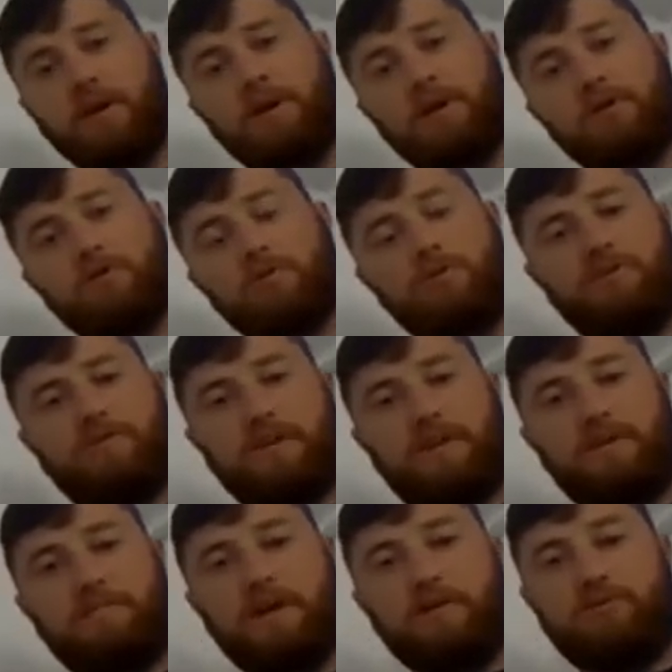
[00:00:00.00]
So we define a
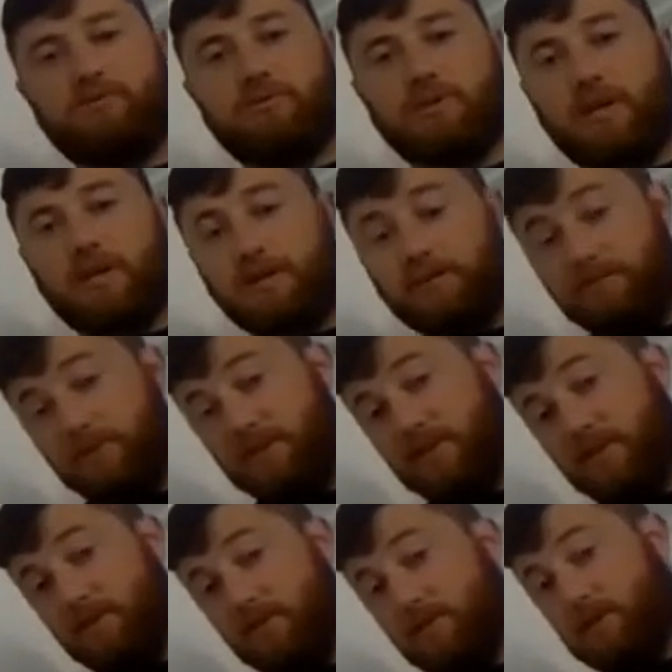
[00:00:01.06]
boundary and we say,
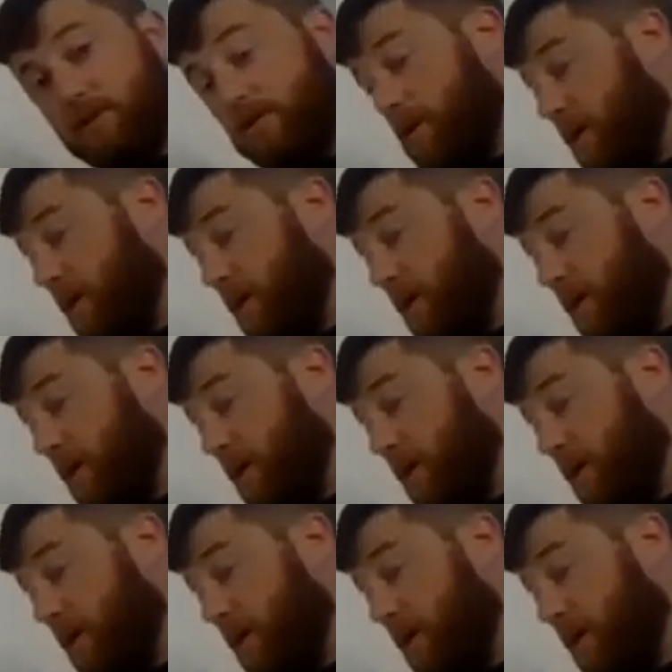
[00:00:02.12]
okay,